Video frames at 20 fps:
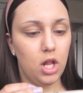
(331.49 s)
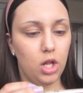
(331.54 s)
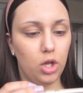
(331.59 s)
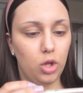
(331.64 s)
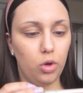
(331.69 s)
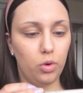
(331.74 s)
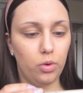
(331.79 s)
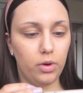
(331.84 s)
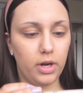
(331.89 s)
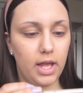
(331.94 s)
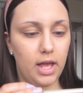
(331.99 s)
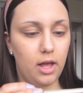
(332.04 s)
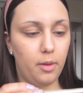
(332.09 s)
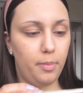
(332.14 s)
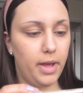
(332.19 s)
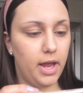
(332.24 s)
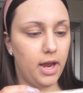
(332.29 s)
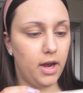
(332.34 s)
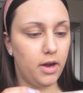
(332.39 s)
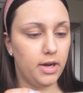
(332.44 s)
L'Oreal
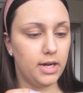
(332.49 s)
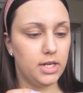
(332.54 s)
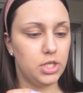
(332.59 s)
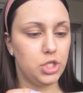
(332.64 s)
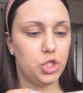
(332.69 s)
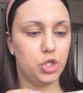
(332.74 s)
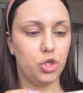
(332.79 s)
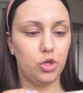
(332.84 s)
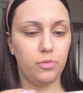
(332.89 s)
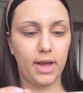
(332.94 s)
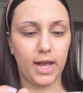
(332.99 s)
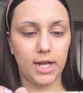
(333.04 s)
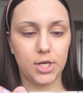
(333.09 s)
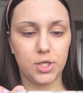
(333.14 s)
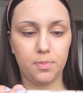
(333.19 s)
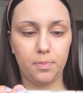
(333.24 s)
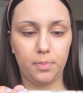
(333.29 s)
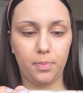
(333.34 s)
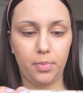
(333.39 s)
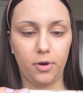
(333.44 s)
Paris True
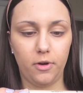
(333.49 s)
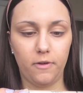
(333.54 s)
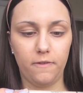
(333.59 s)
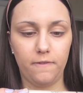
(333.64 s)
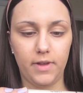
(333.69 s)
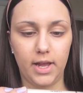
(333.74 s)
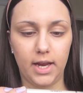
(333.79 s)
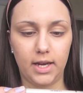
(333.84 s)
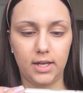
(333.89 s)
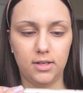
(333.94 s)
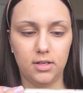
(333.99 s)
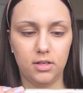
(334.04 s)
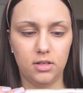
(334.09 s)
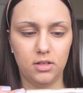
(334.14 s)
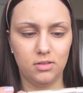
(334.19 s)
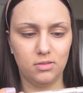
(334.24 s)
Match Perfect